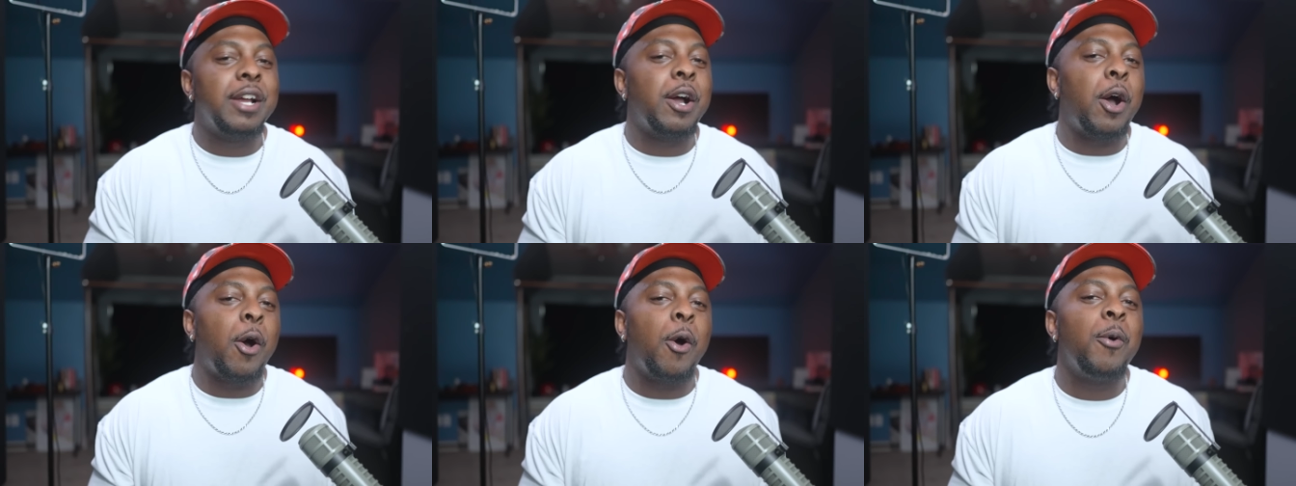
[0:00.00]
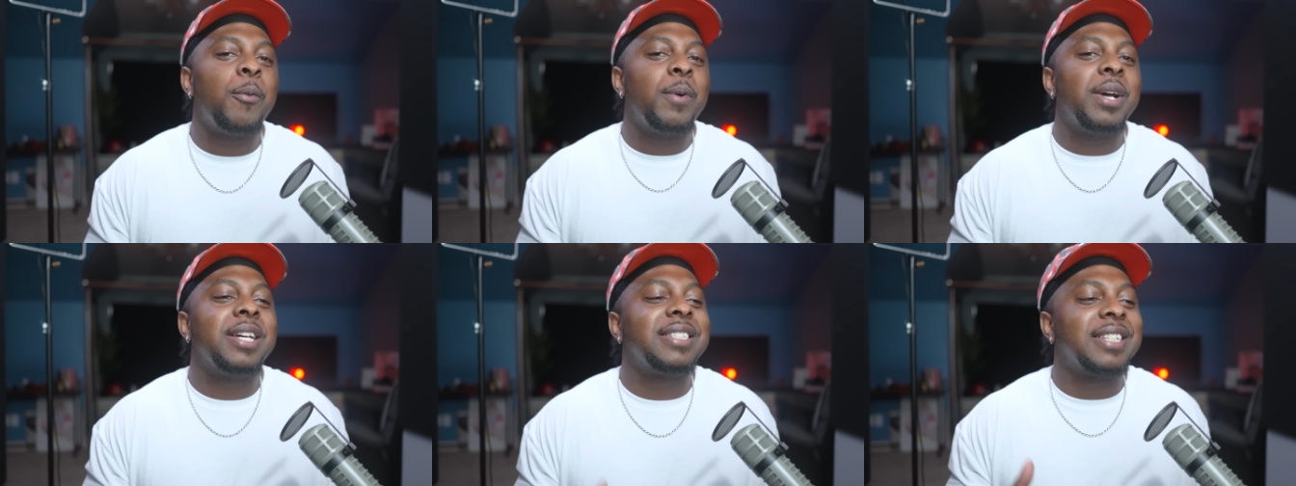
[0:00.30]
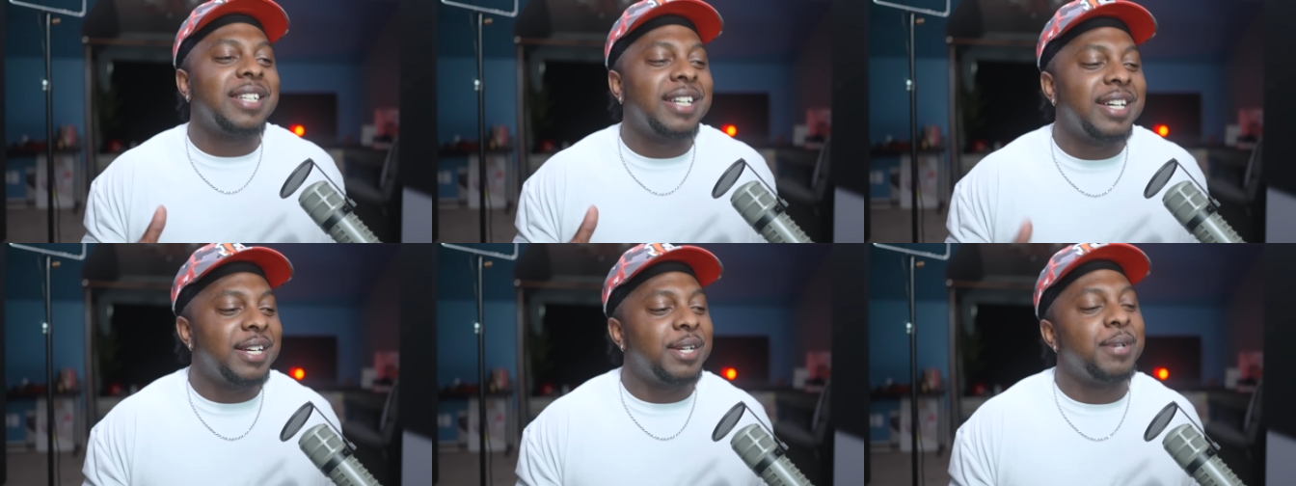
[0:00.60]
They're always
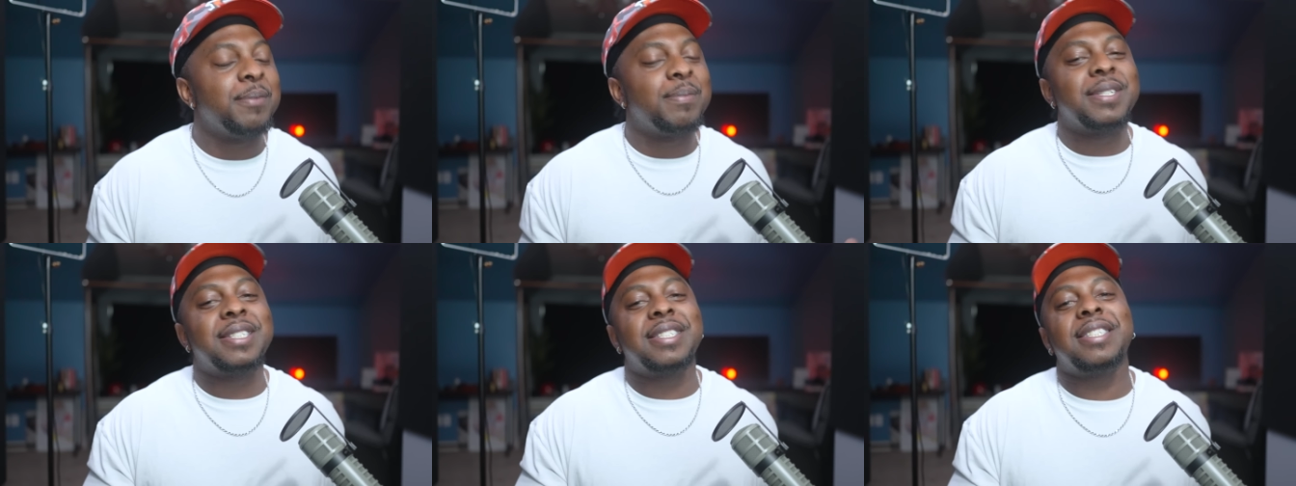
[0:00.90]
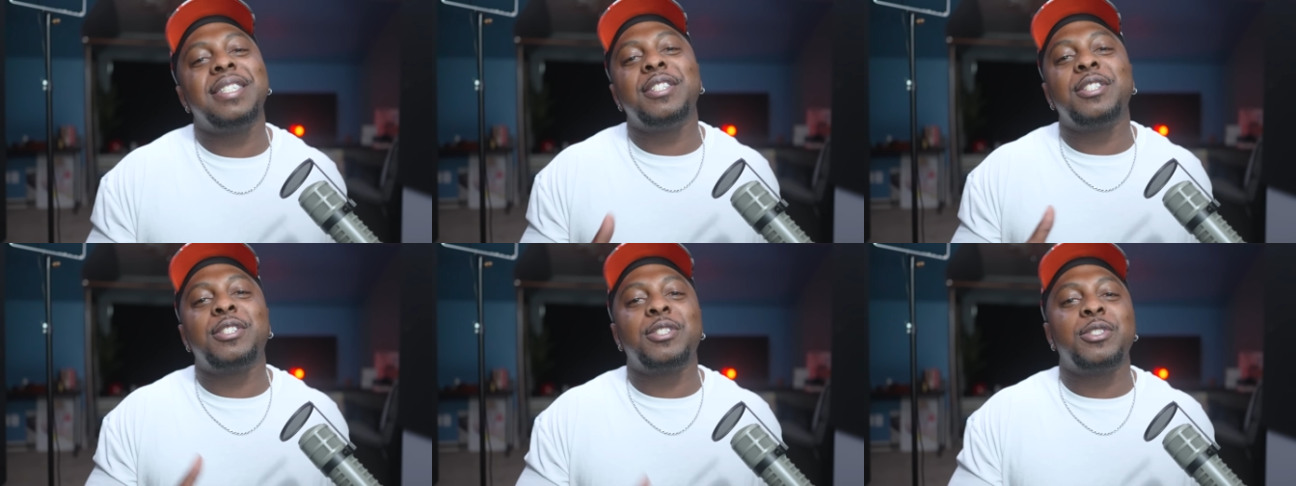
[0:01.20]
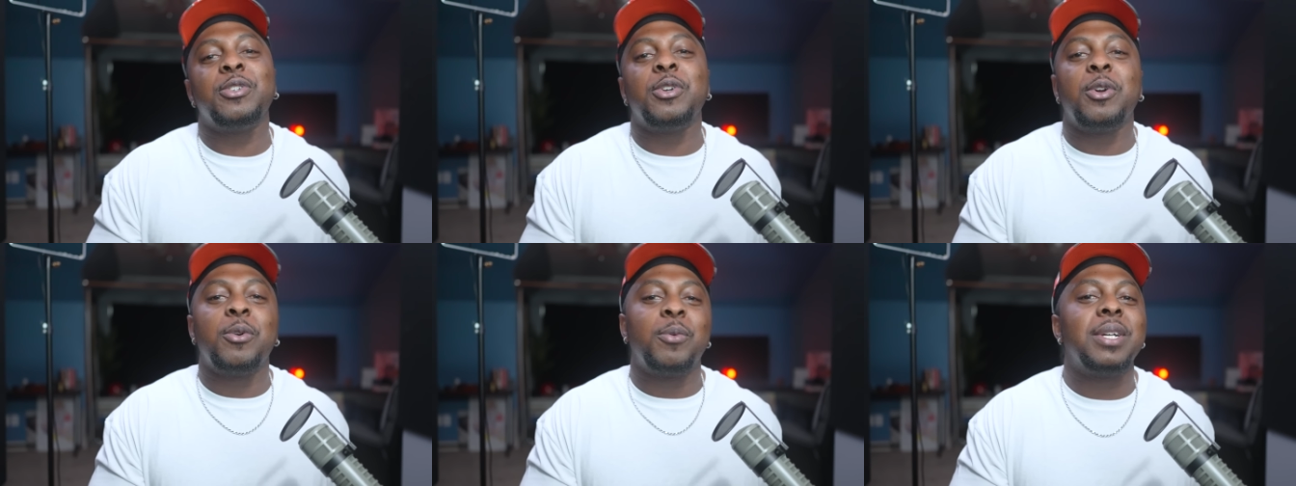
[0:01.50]
100%
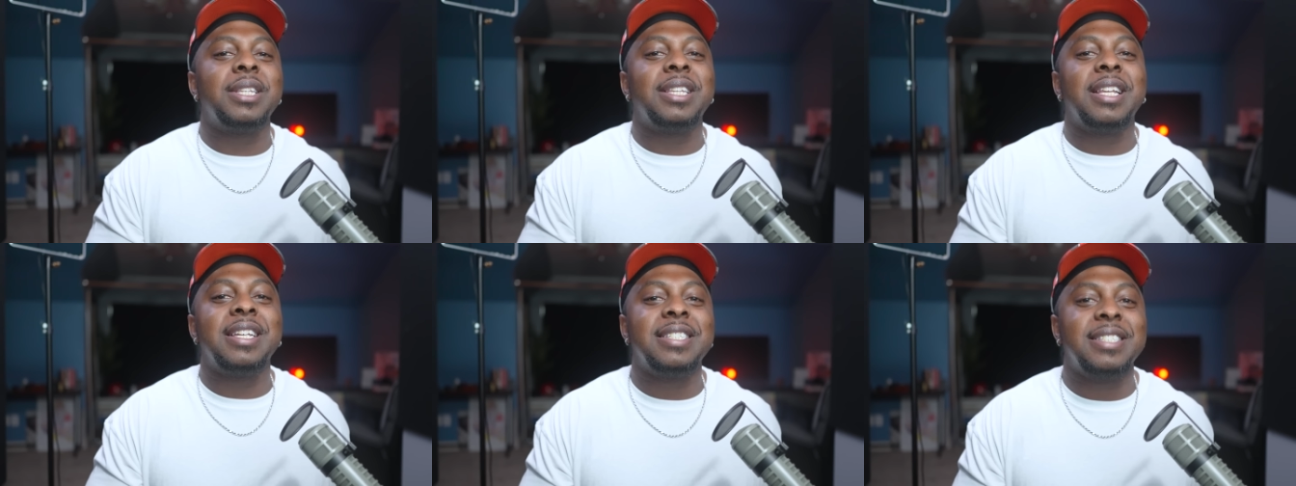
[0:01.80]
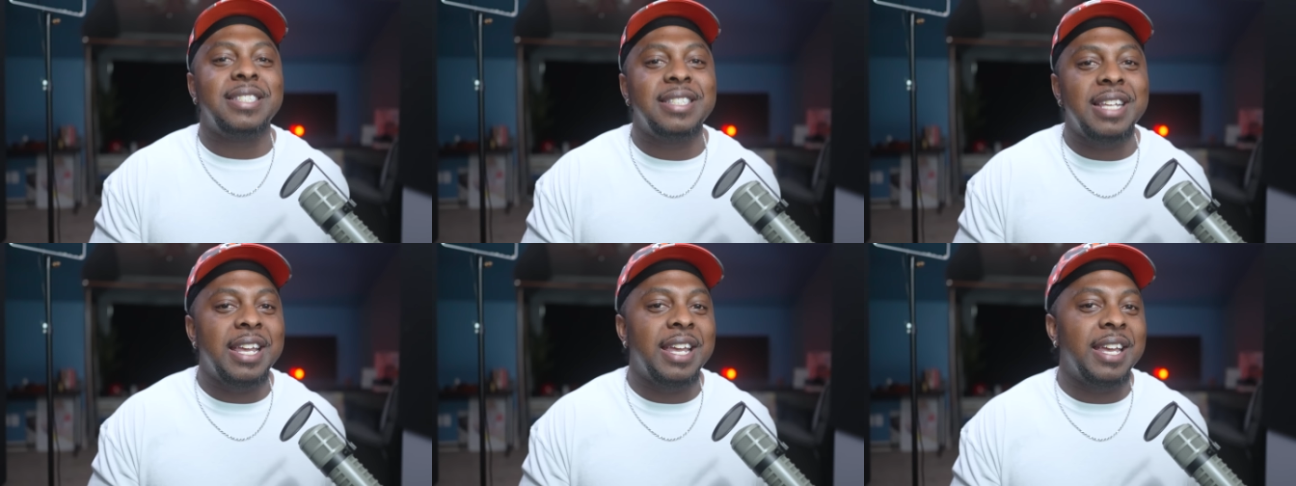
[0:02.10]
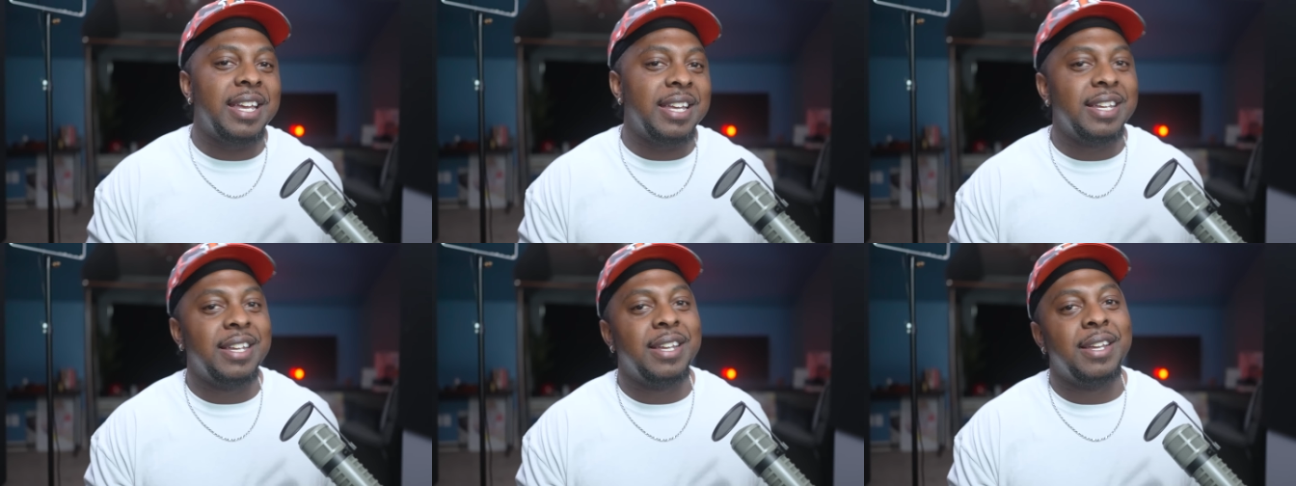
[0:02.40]
sure of what they're
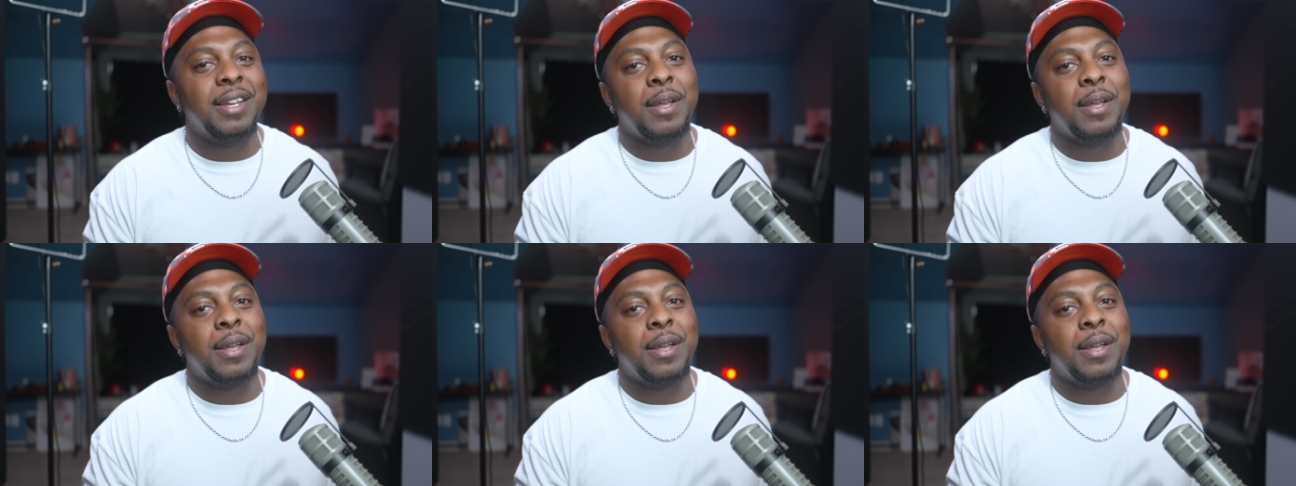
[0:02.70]
saying,